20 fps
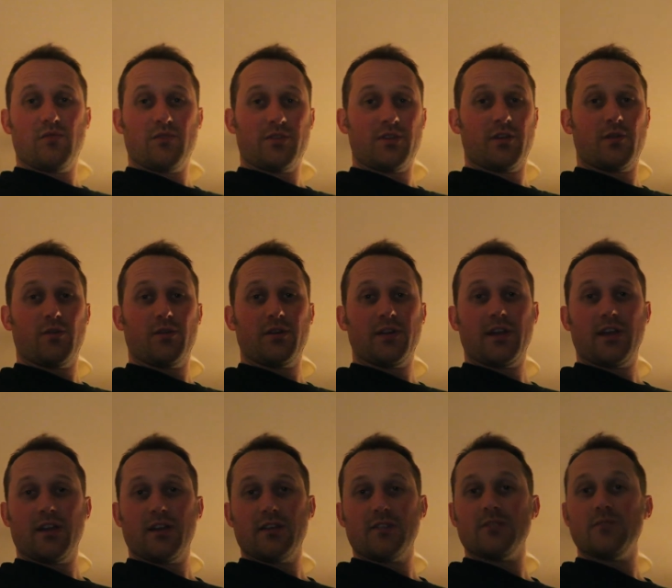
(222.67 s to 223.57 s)
don't know what day
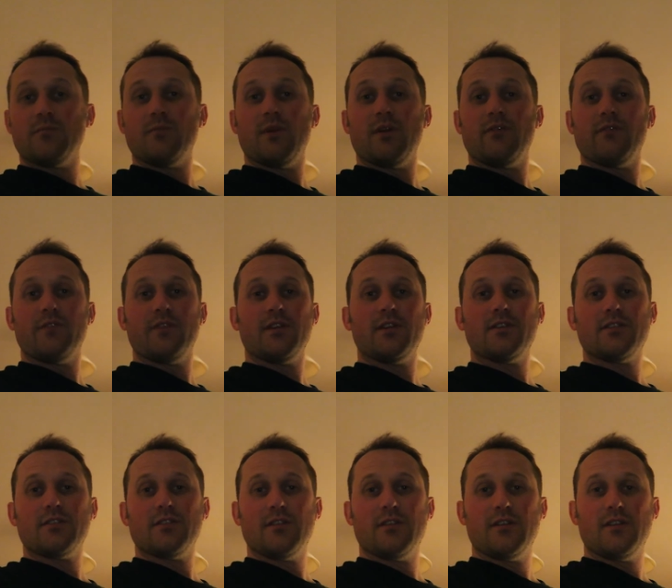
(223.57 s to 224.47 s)
it is and month it
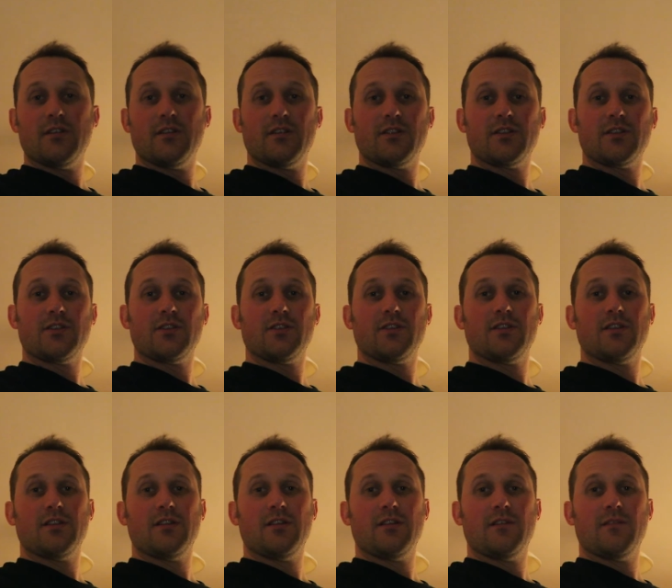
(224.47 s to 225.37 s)
is. It's already
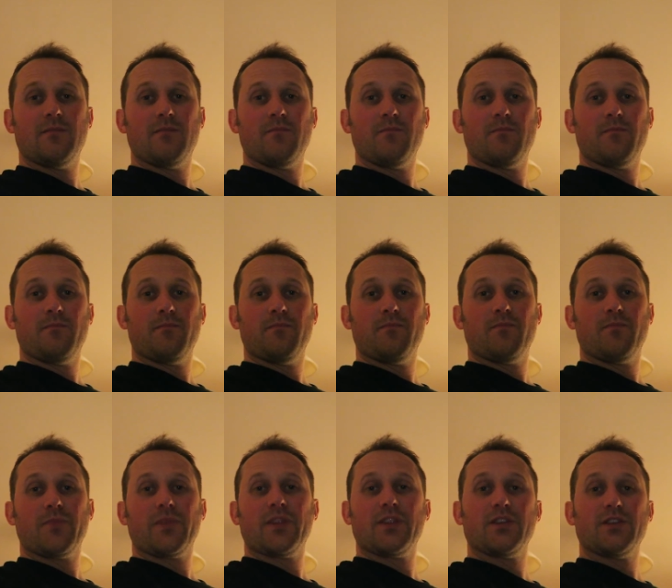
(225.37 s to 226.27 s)
Sunday the 24th.
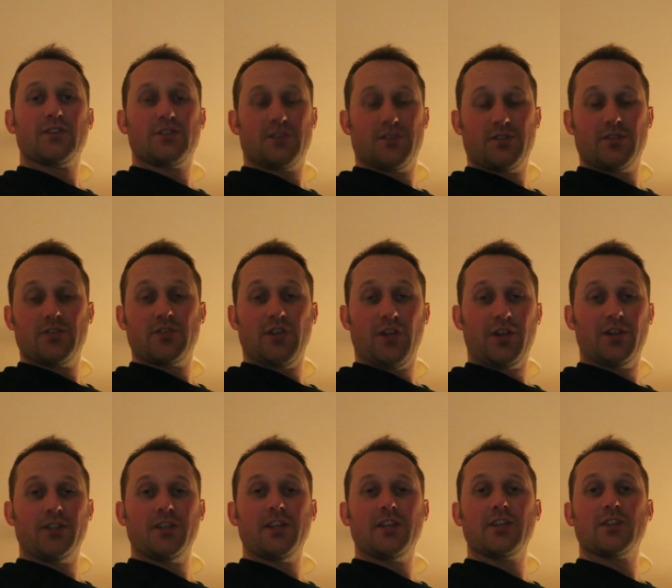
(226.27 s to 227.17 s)
S
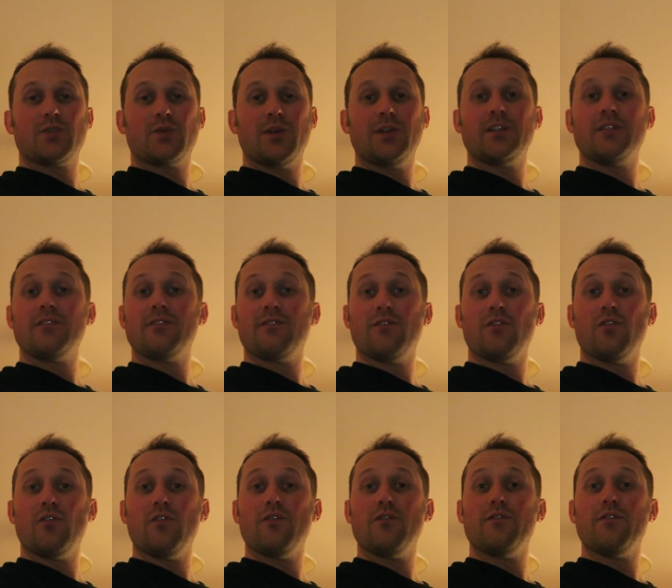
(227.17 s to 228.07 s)
Sunday the
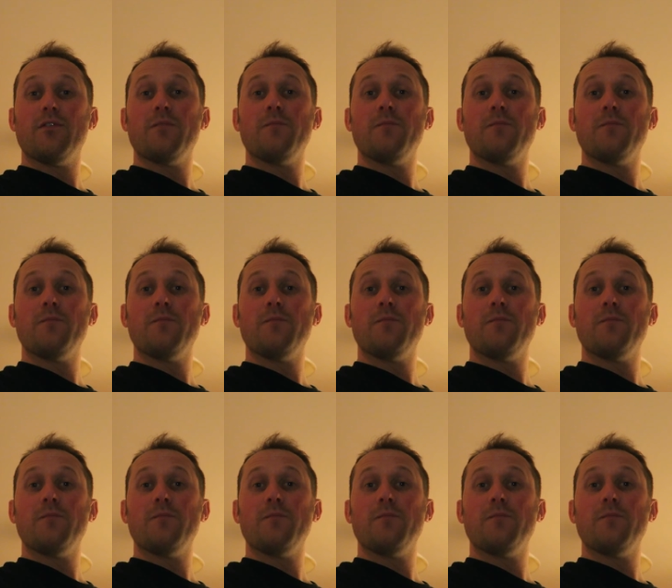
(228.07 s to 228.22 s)
24th.